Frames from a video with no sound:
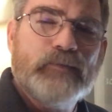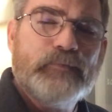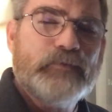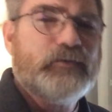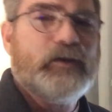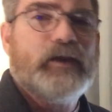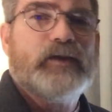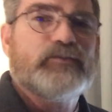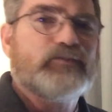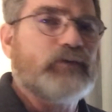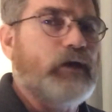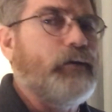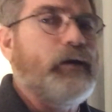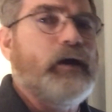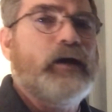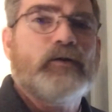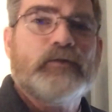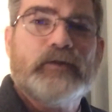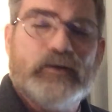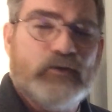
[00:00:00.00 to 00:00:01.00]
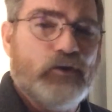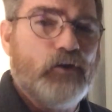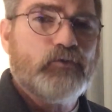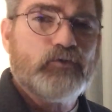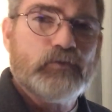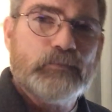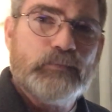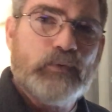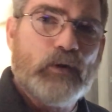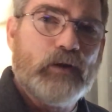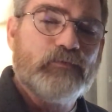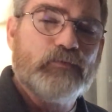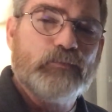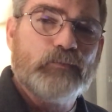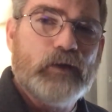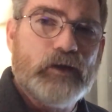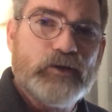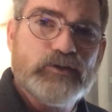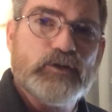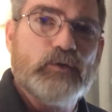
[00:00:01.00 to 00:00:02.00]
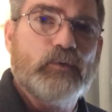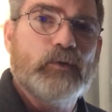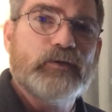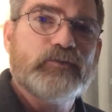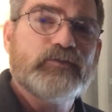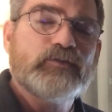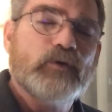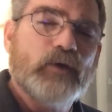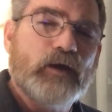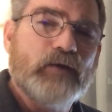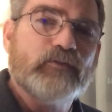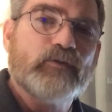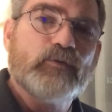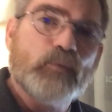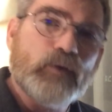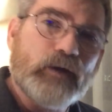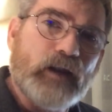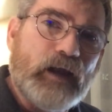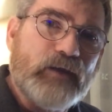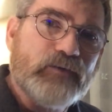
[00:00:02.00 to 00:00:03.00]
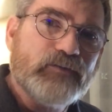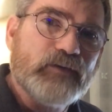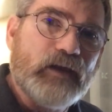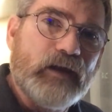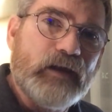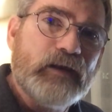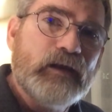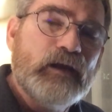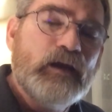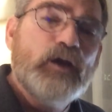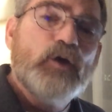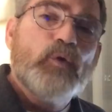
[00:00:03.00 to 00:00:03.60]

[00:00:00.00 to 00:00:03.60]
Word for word: Let me tell you something, I don't get no support from Russia whatsoever in what I say.